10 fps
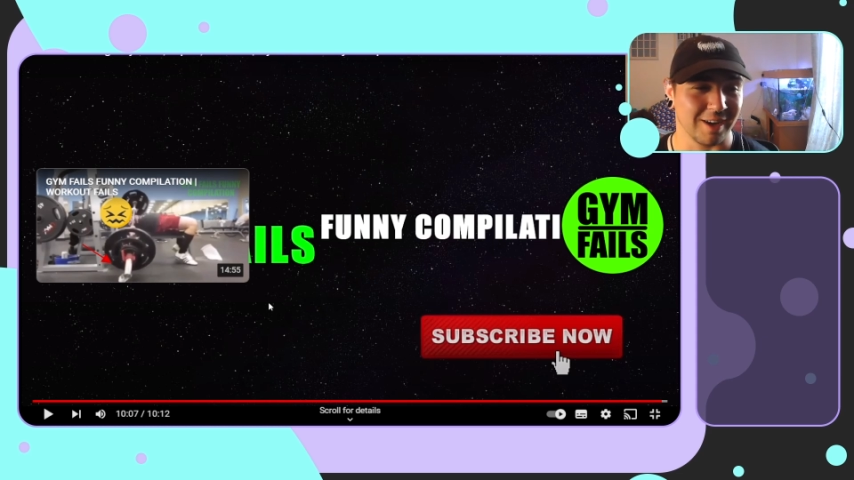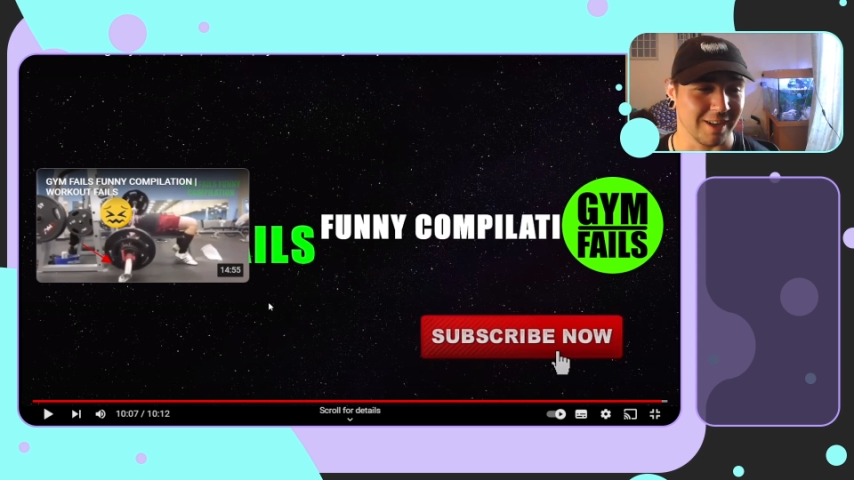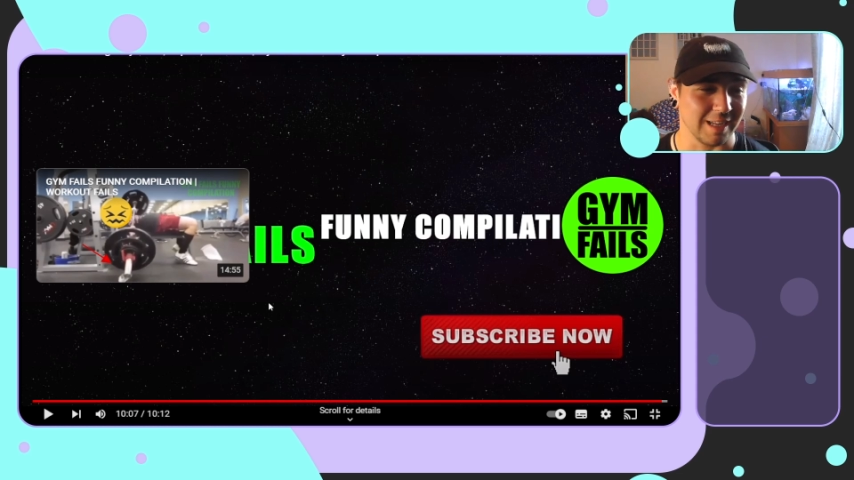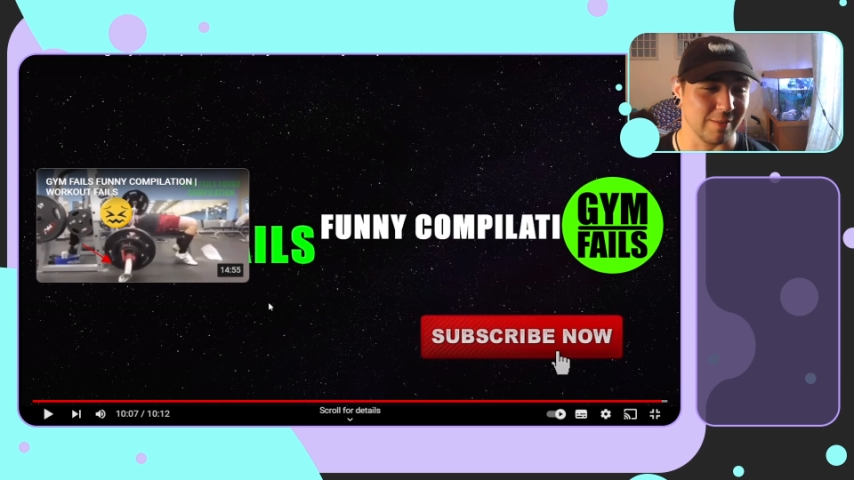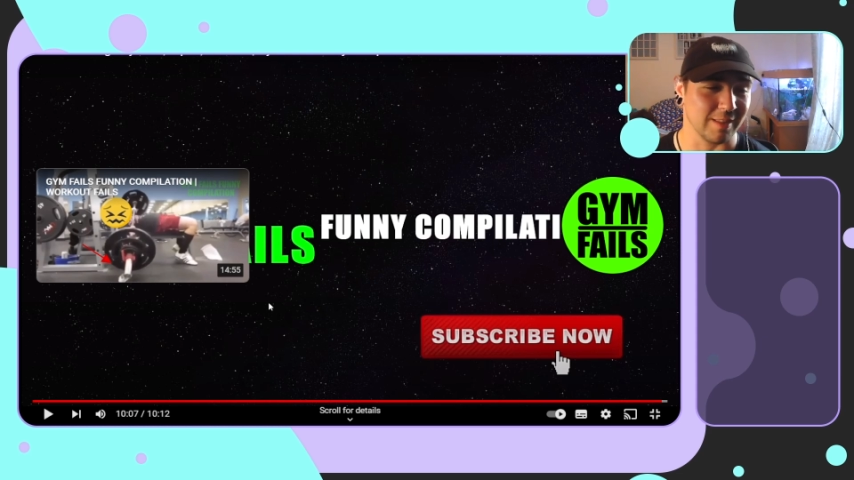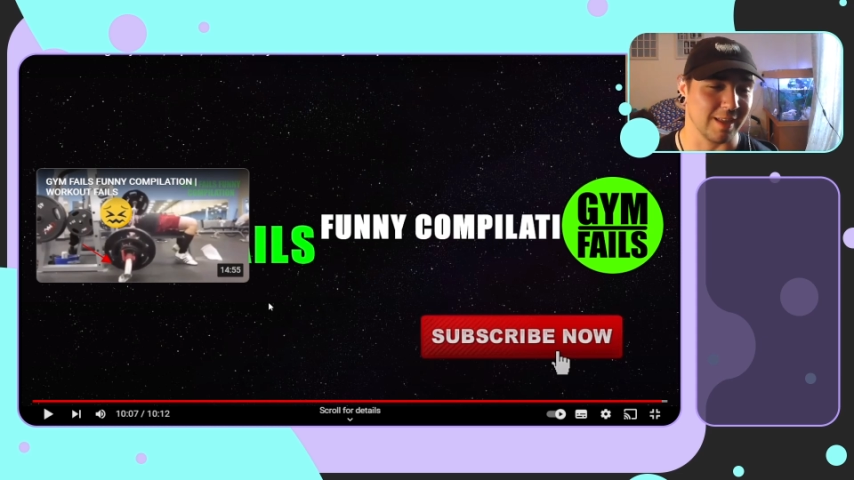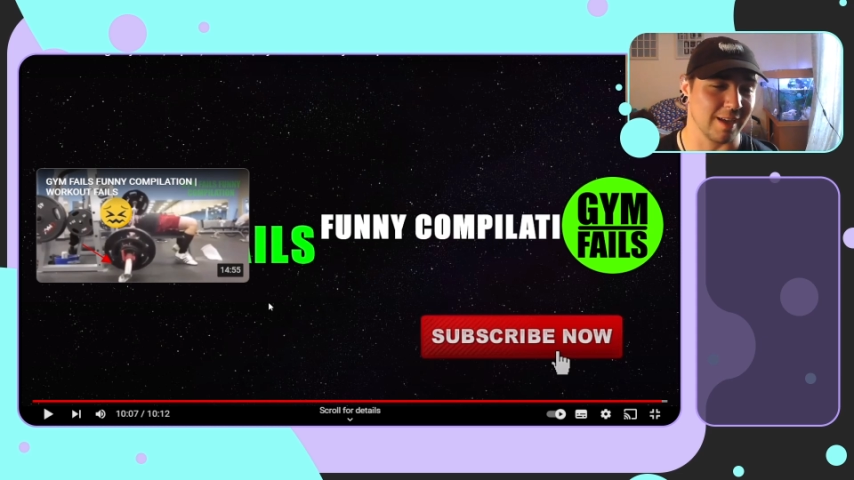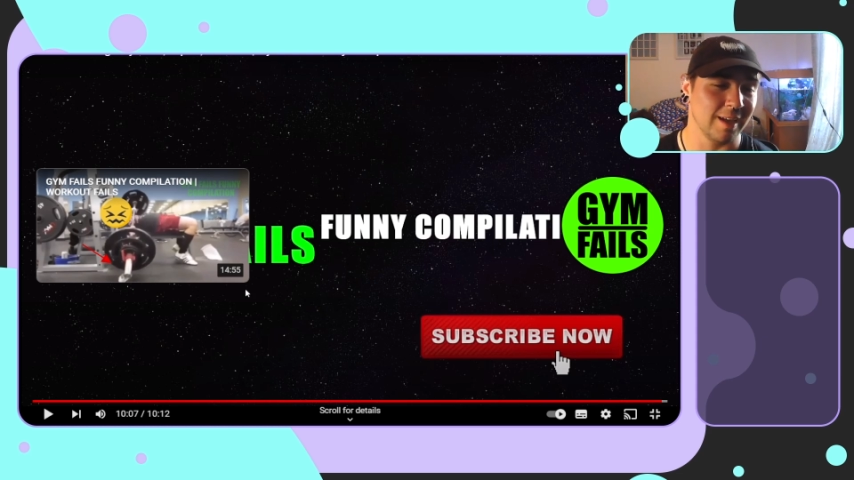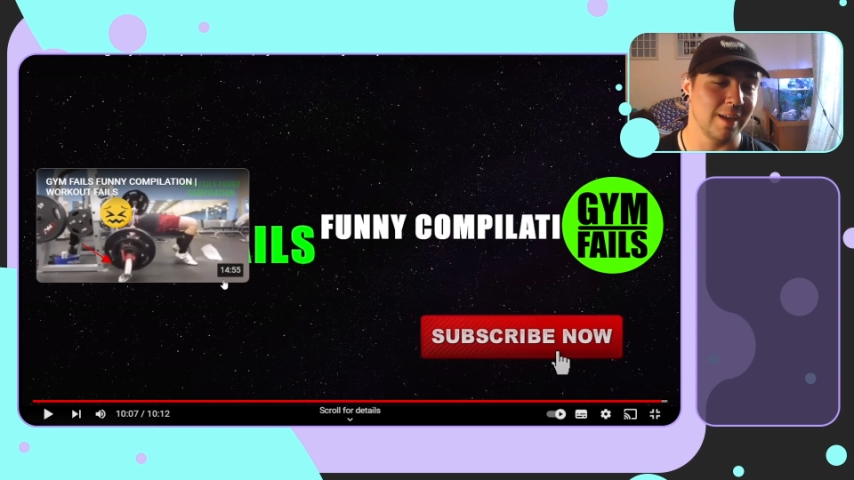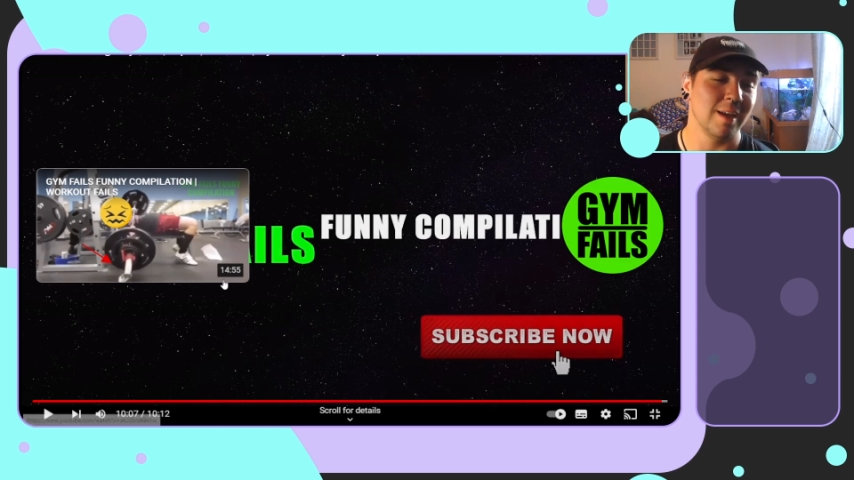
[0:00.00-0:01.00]
I'll leave it
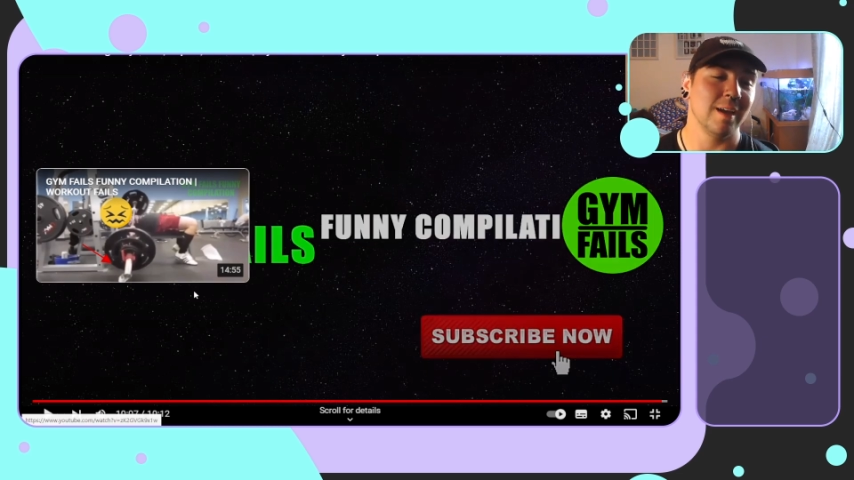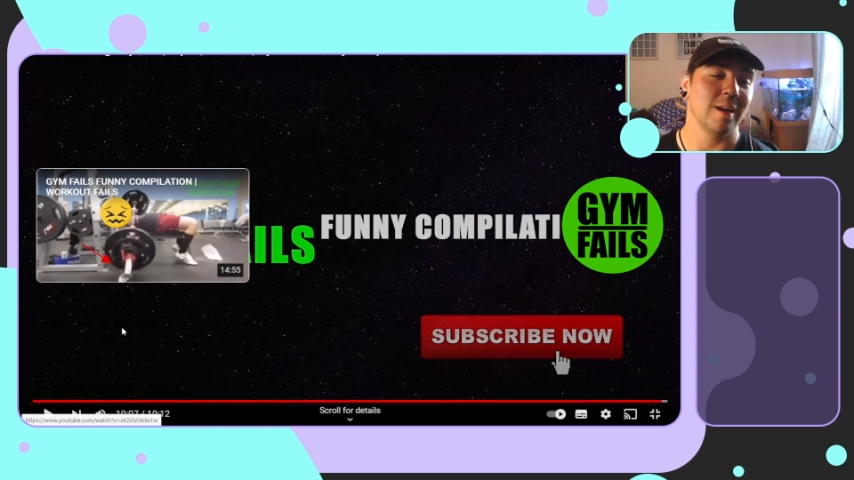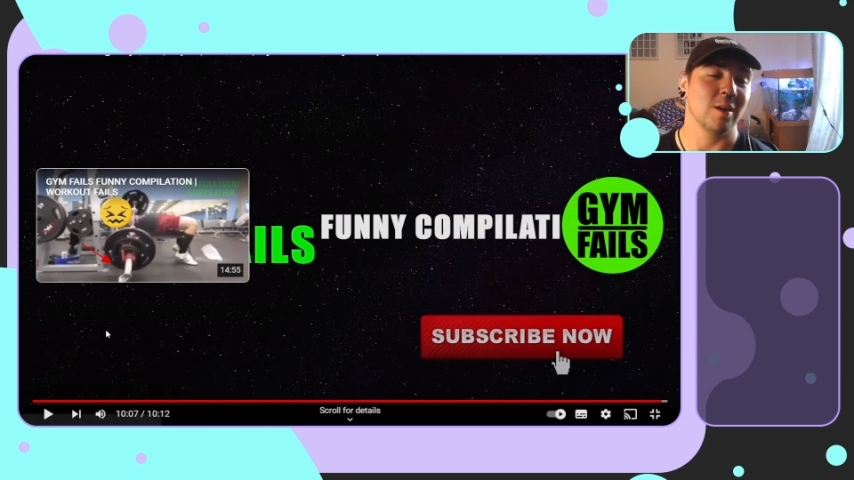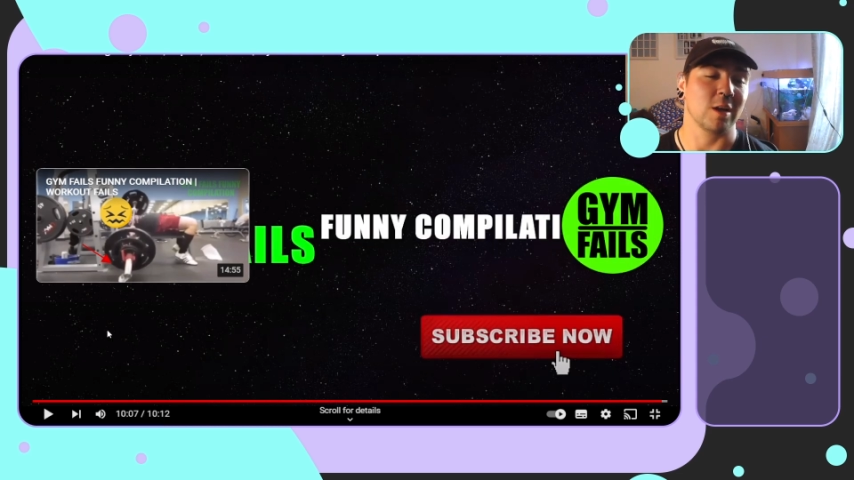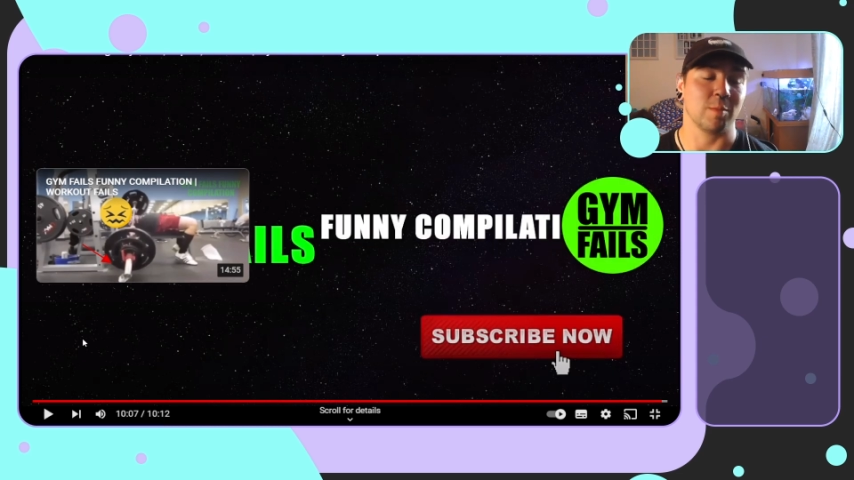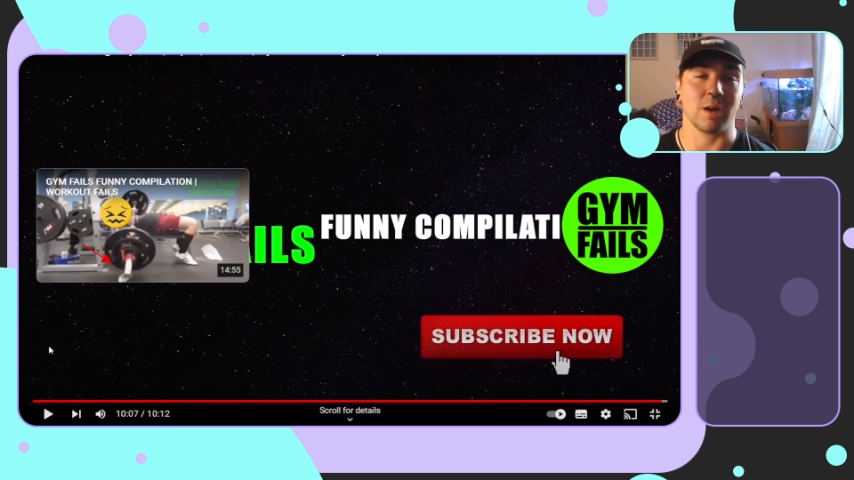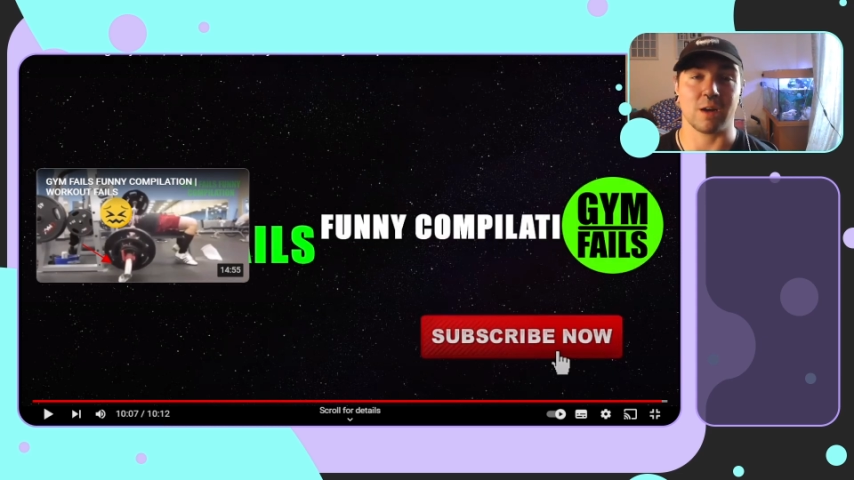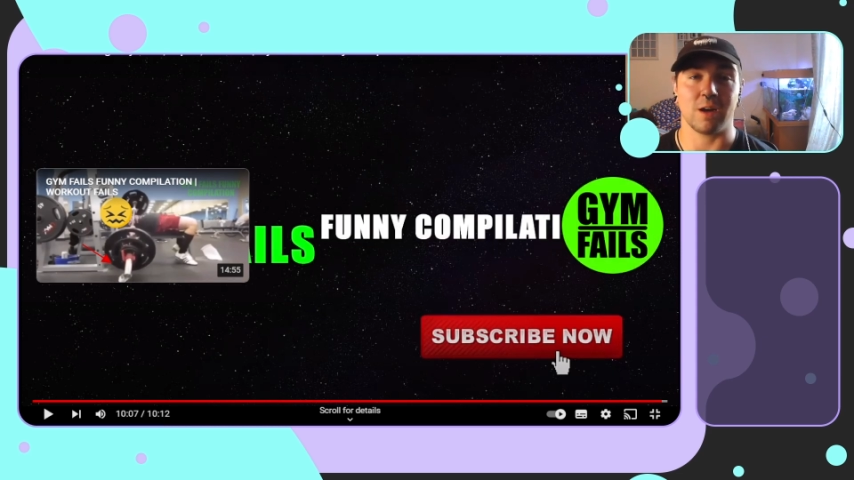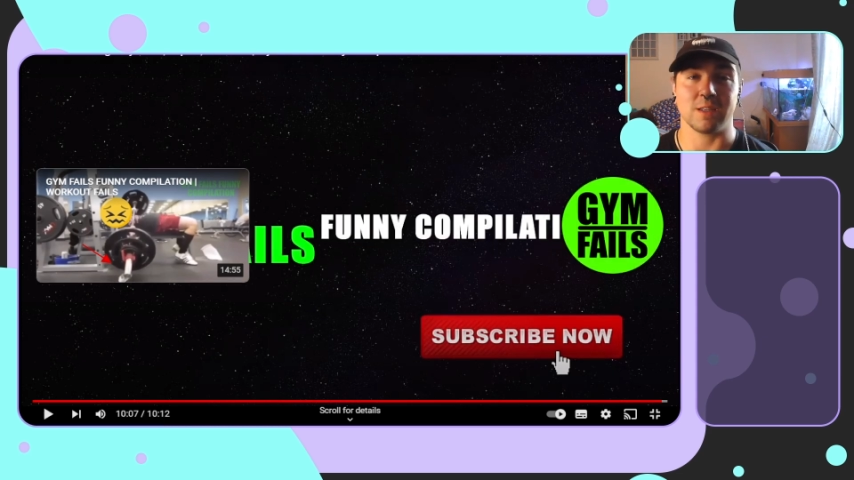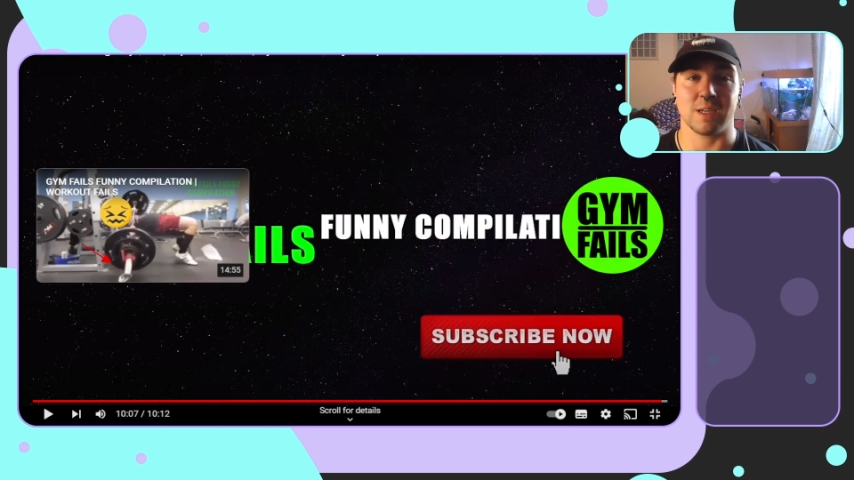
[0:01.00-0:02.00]
there. Goodbye,